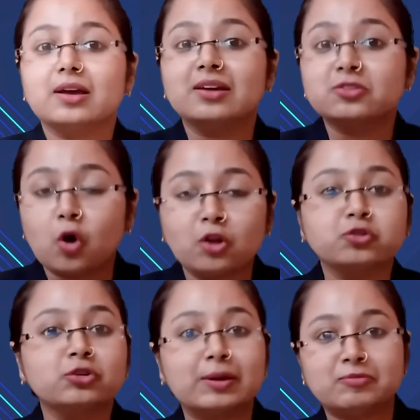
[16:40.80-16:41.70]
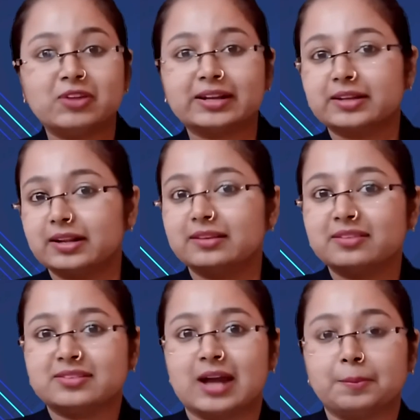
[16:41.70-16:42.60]
is also reflected in
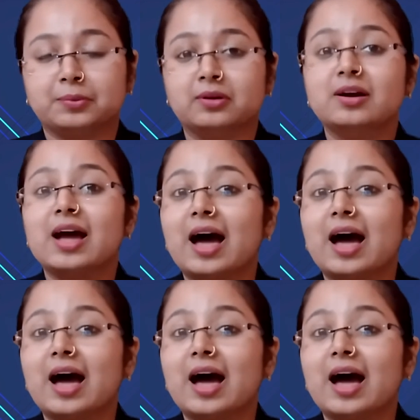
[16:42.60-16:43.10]
this chapter,